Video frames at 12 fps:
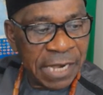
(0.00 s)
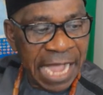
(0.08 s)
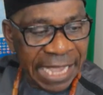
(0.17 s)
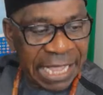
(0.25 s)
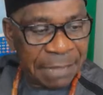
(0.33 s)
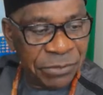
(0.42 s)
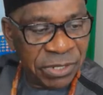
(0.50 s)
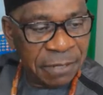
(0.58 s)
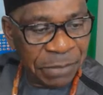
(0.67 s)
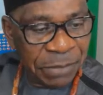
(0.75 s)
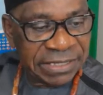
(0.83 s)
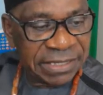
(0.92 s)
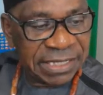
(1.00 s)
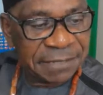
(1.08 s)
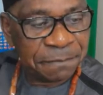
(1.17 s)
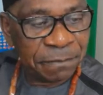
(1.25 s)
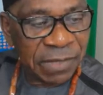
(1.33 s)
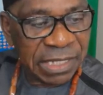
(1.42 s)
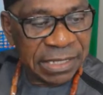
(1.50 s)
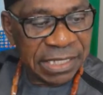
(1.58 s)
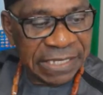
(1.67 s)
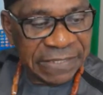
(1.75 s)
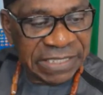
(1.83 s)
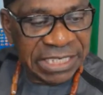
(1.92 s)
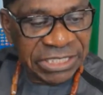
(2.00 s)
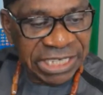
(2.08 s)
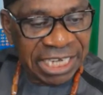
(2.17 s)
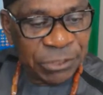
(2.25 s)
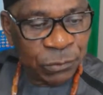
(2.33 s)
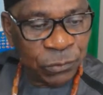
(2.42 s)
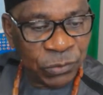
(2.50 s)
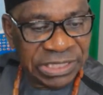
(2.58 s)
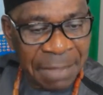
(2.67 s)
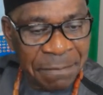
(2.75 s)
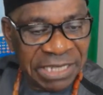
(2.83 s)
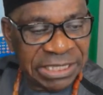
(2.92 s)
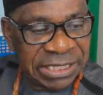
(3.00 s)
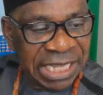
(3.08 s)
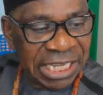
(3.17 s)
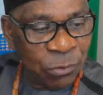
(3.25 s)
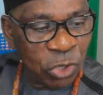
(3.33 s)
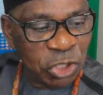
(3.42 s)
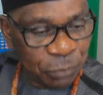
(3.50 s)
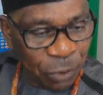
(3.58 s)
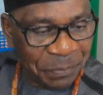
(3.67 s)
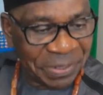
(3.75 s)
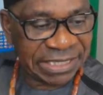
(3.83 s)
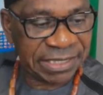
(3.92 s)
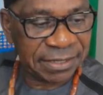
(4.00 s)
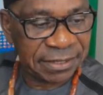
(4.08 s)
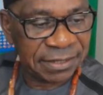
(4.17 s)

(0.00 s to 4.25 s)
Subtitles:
Agabi, but is he charged with damaging anyone's property?